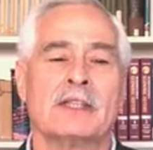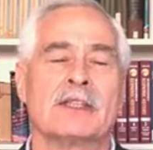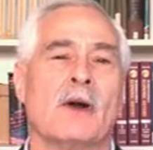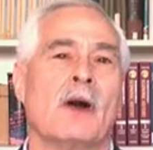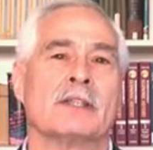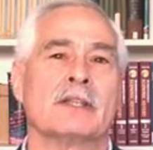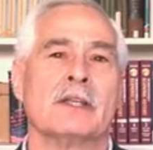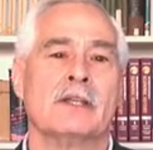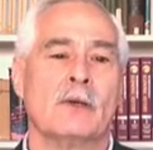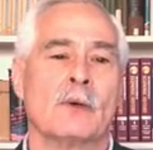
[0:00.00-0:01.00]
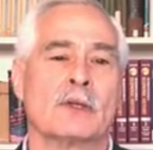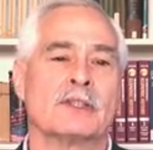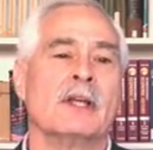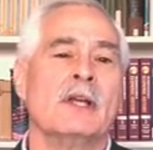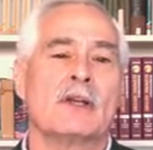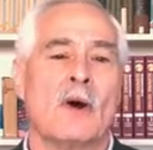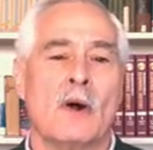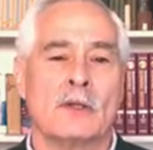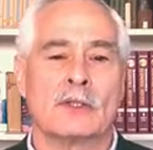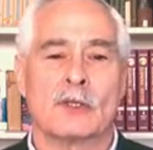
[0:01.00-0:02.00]
less costly courts
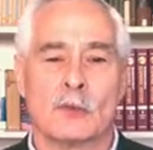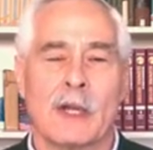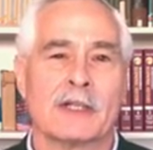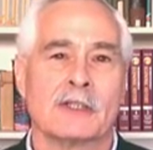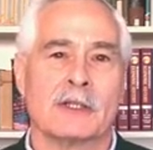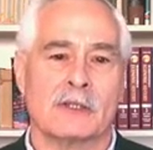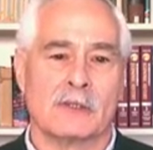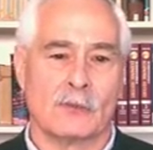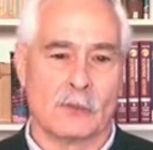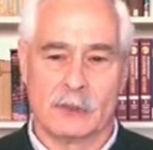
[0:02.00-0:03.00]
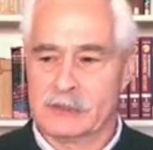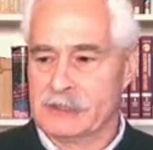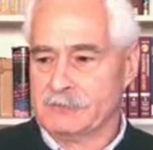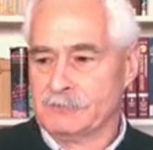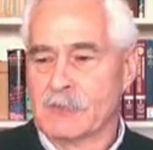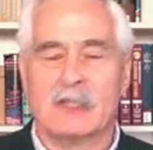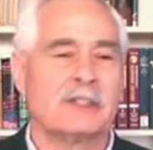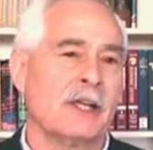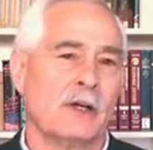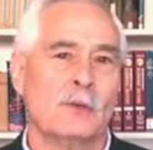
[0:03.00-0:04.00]
called correctional courts.
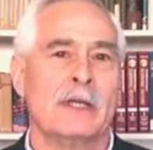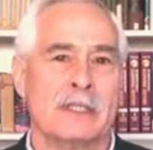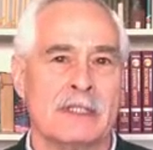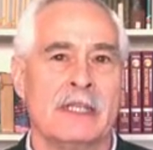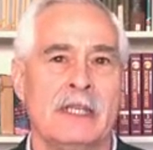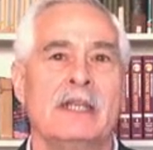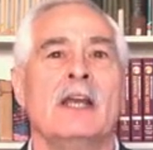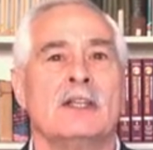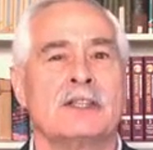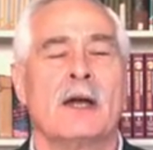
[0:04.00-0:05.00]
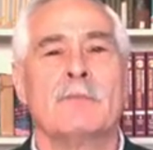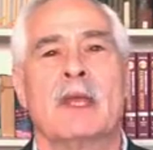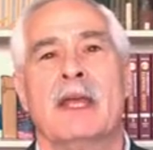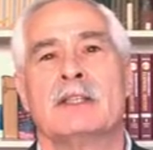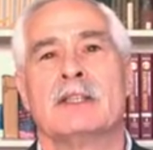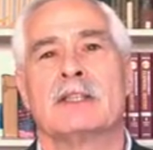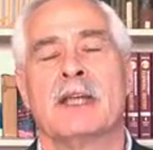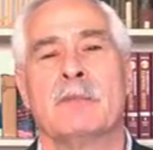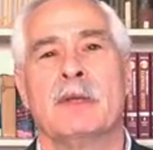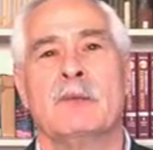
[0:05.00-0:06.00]
So, indeed, some cases
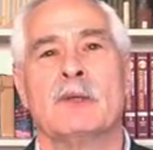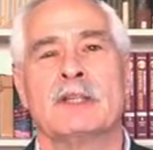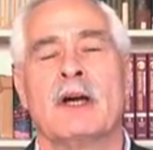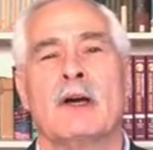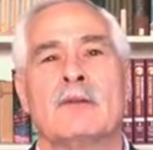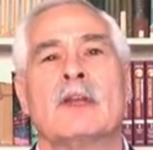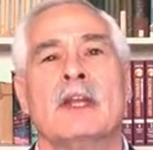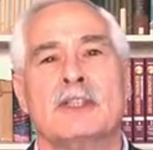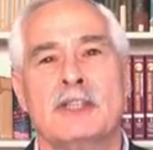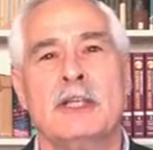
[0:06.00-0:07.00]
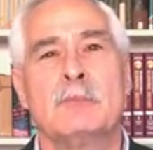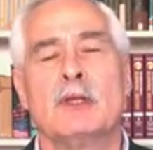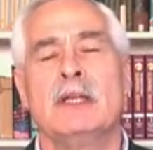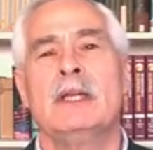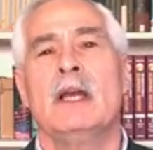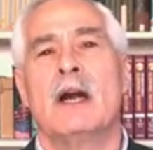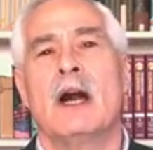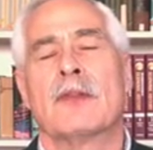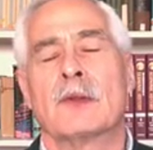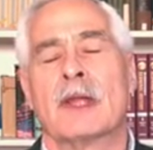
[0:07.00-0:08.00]
can be resolved cheaply,
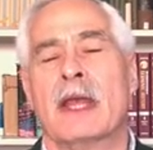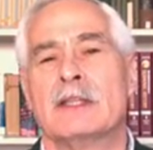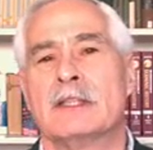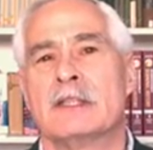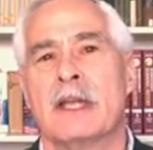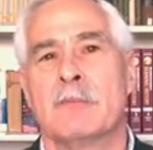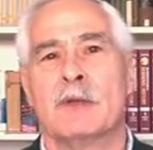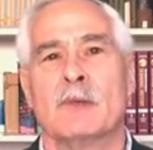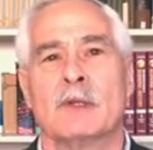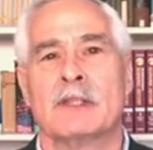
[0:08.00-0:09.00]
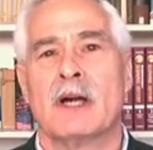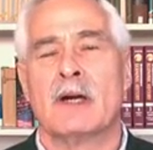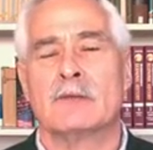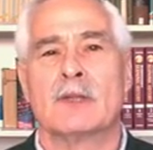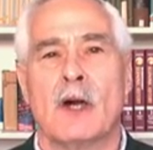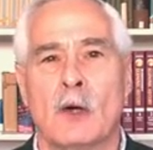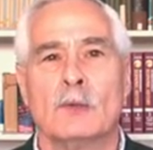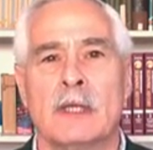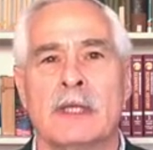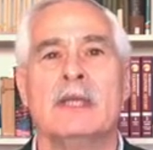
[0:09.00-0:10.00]
other cases can be resolved
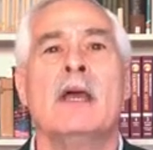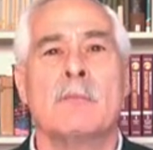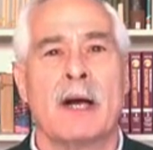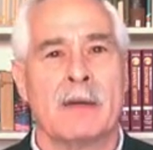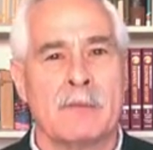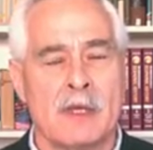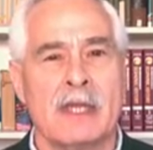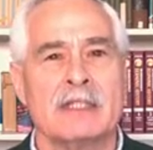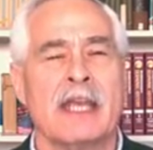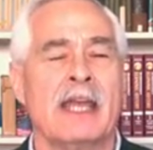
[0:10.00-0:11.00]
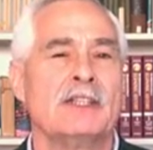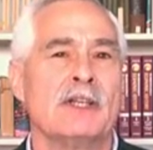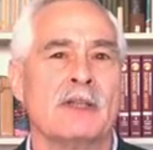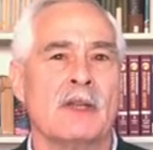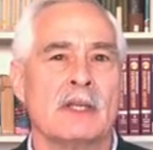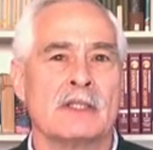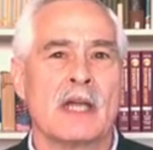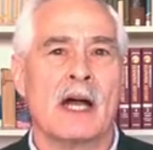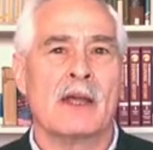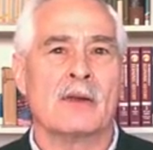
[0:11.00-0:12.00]
only by engaging the
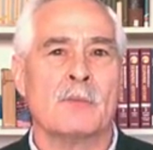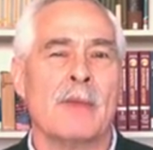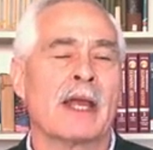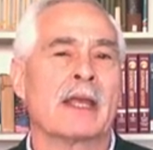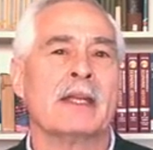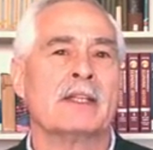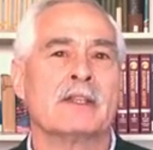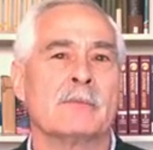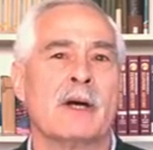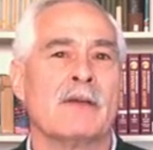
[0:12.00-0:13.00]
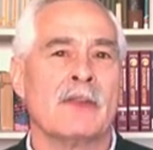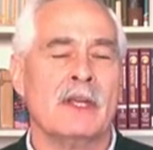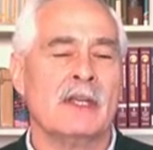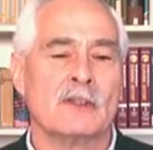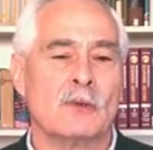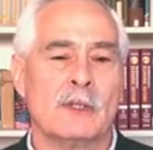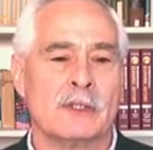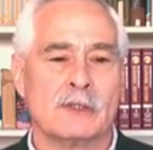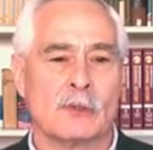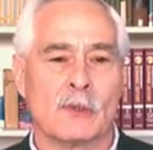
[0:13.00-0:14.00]
entire mechanism of the
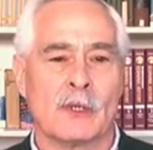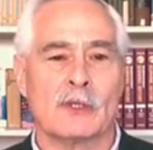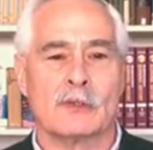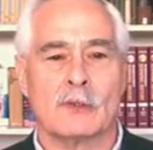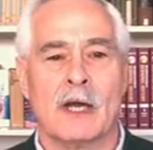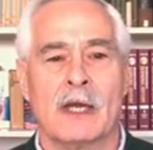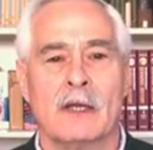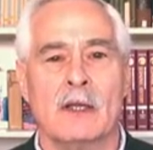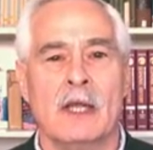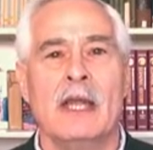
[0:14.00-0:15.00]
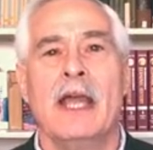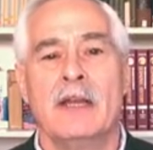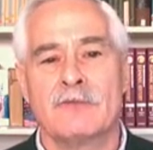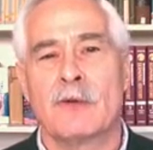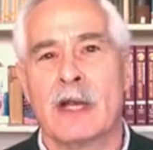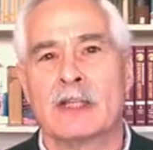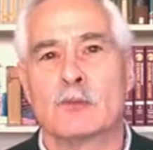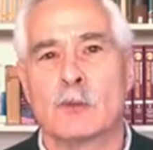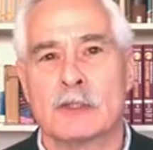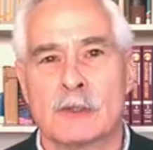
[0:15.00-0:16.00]
inquisitorial trial, and
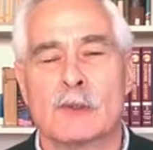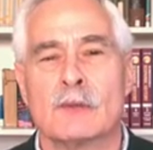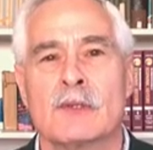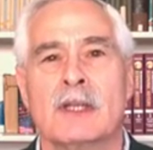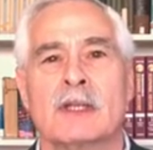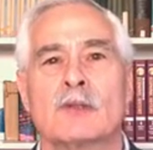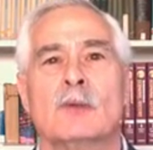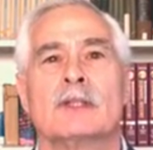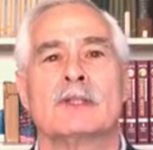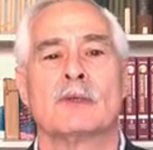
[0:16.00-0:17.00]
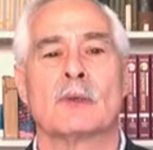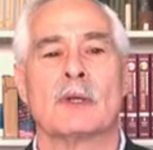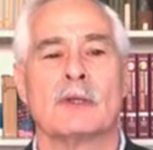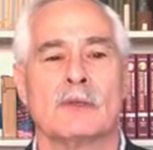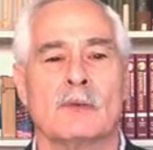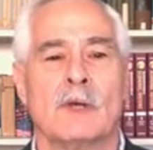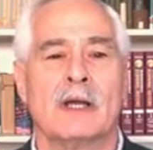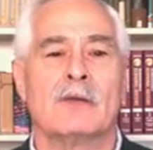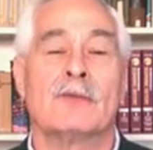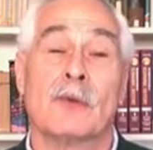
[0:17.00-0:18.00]
France reserves the inquisitorial
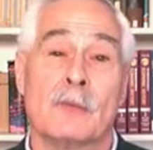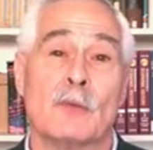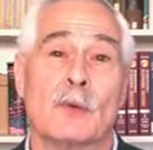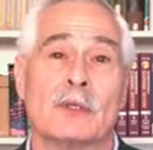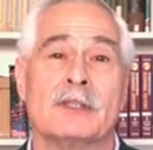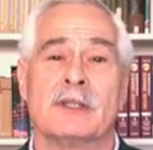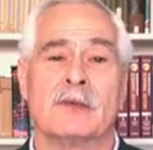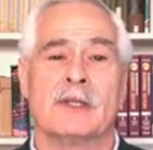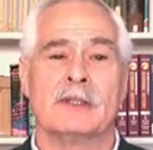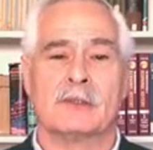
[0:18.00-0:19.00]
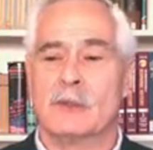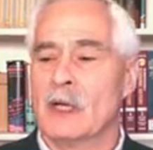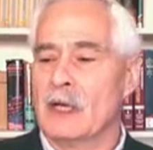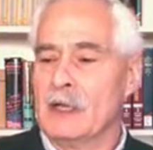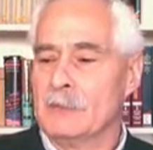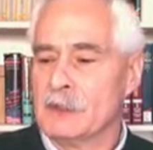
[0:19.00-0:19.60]
trial for the more serious crimes.